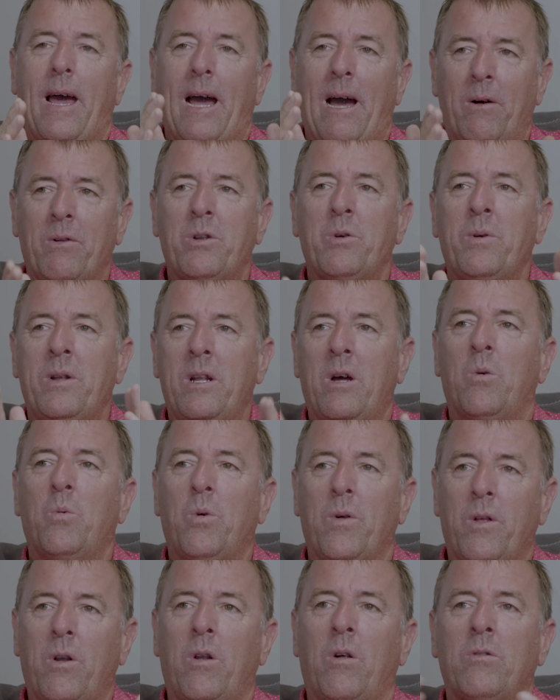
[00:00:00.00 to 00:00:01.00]
how do we know
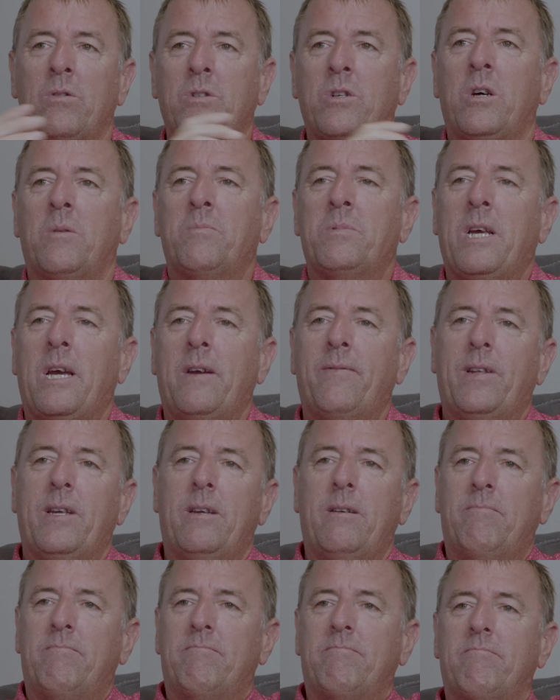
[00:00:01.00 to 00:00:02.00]
what the long-term
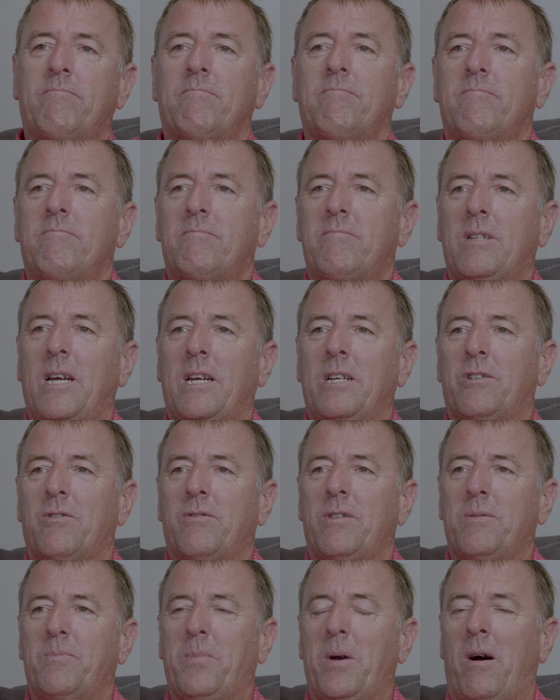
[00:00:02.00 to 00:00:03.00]
safety
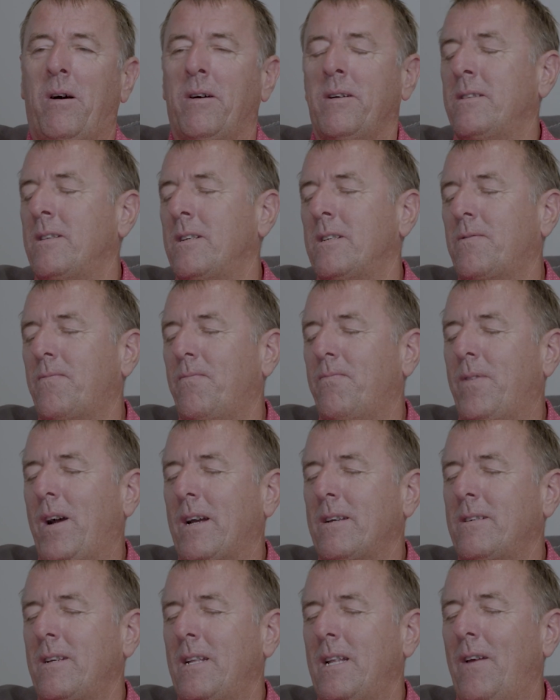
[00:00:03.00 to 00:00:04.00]
data is behind this
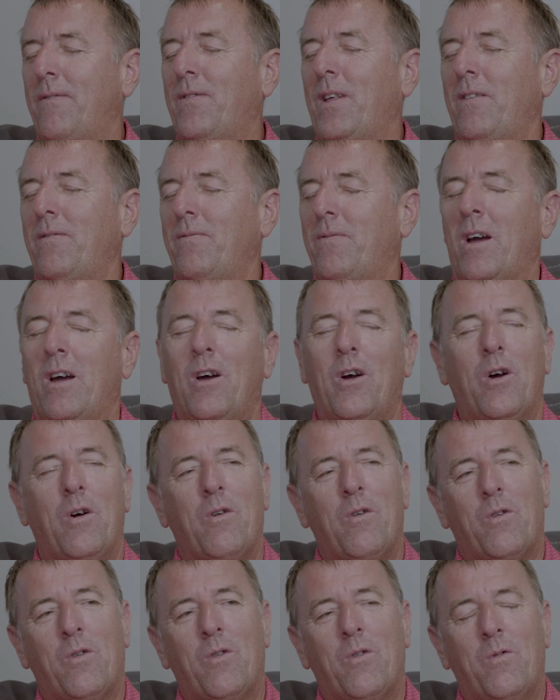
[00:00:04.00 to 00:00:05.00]
vaccine? If they've
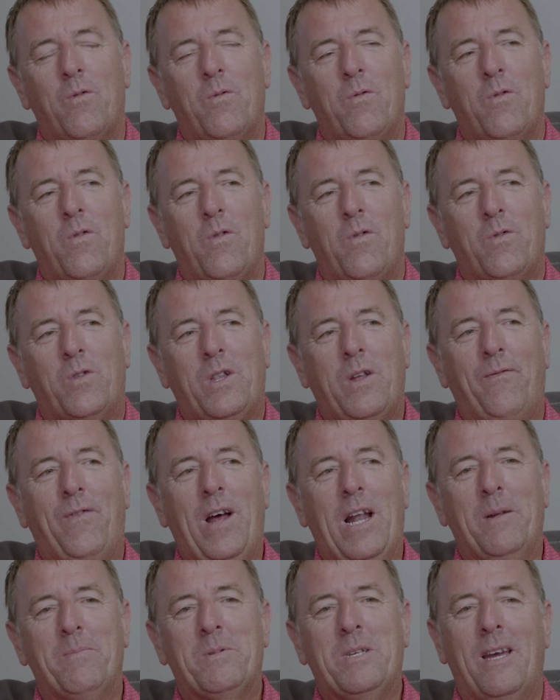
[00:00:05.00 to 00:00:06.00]

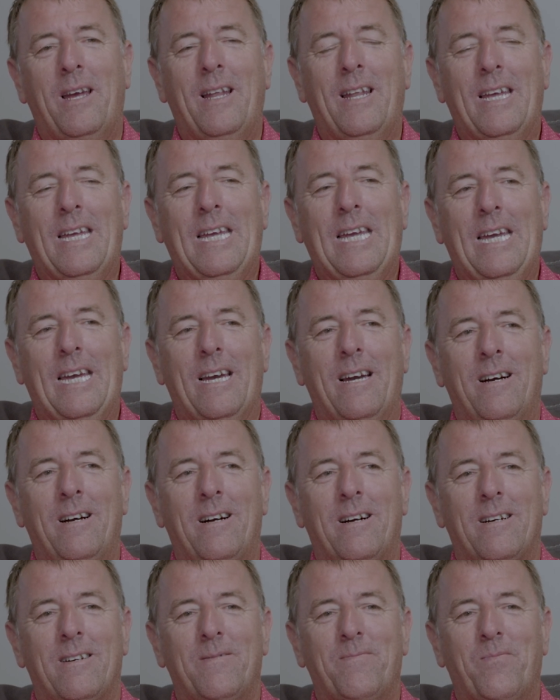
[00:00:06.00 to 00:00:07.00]
developed it in a
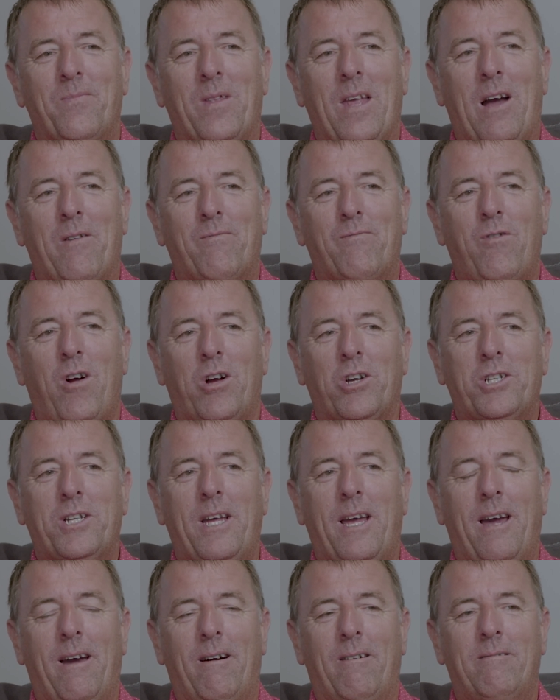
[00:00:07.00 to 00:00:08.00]
year and
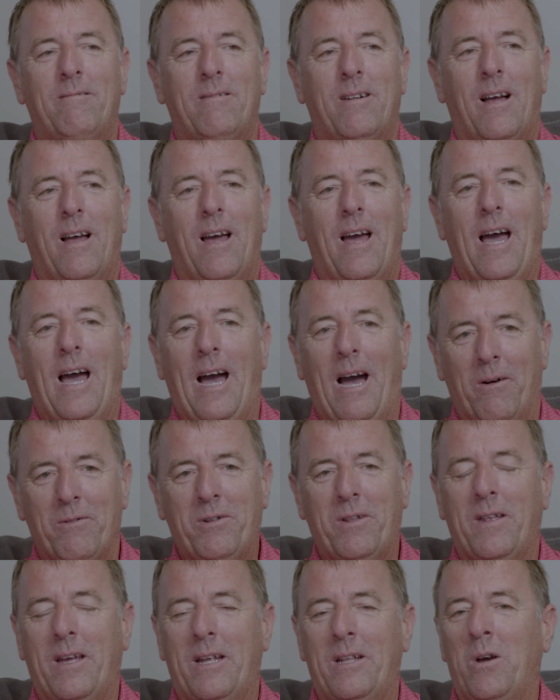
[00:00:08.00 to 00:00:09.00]
rushed it out, how
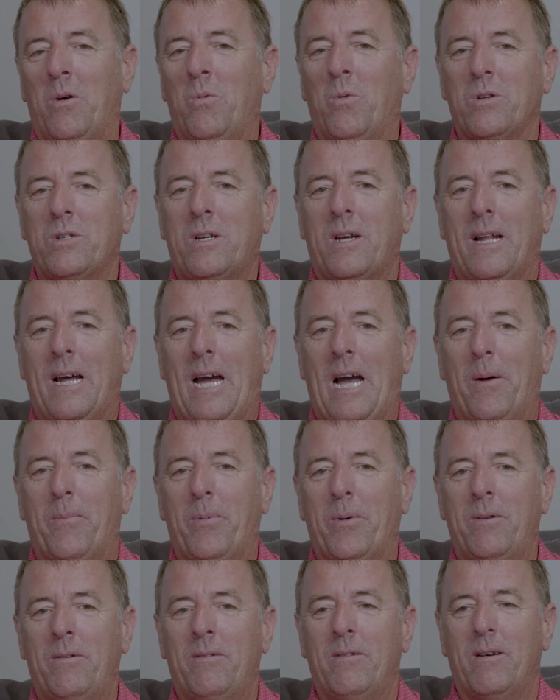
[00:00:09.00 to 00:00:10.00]
do they know what's going to
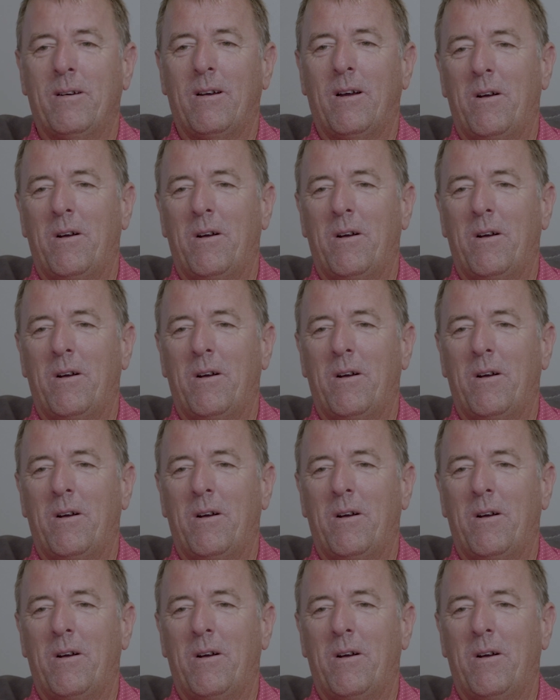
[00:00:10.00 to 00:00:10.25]
happen